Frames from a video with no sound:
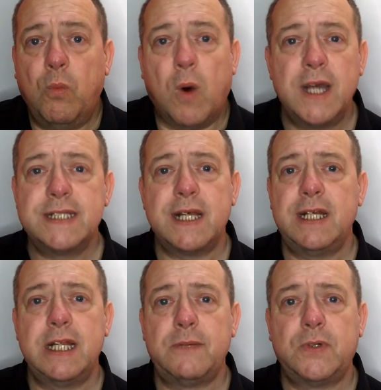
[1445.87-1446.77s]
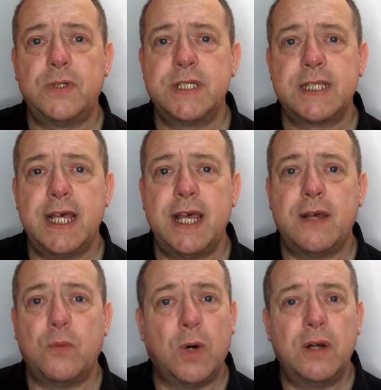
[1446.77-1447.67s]
Why is that little voice there?
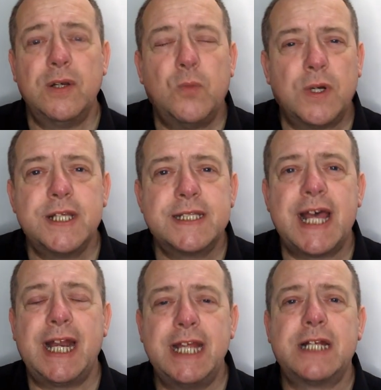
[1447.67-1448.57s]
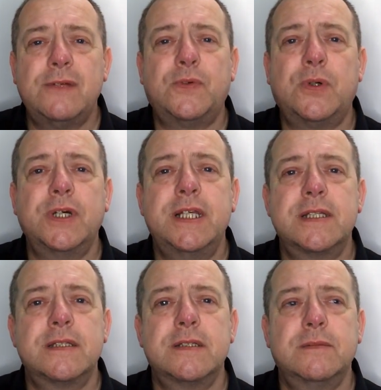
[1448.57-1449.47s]
What what is that little
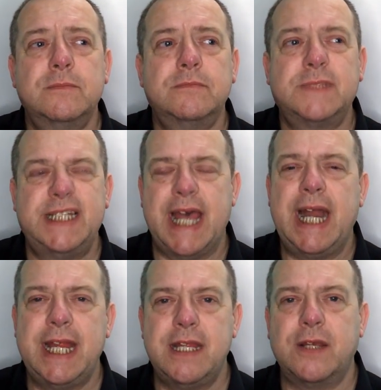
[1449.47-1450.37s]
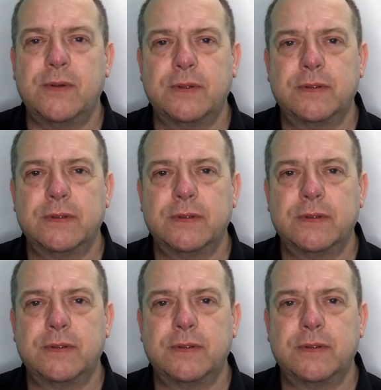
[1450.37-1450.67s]
voice telling you?